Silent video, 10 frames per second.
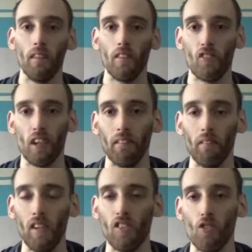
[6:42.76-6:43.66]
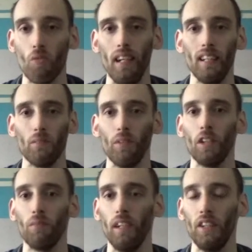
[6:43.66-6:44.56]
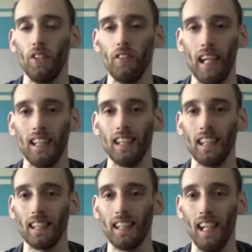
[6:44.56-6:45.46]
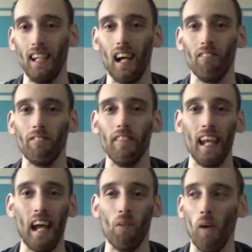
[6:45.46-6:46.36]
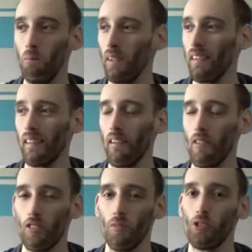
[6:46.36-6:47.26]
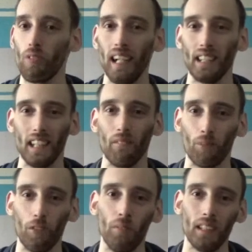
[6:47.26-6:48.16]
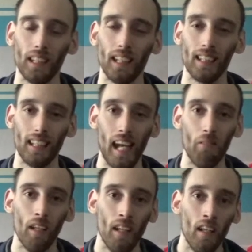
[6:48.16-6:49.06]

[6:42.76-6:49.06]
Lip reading: Second release this week, WWE 2K16. I really am hoping that there are some drastic improvements to this game.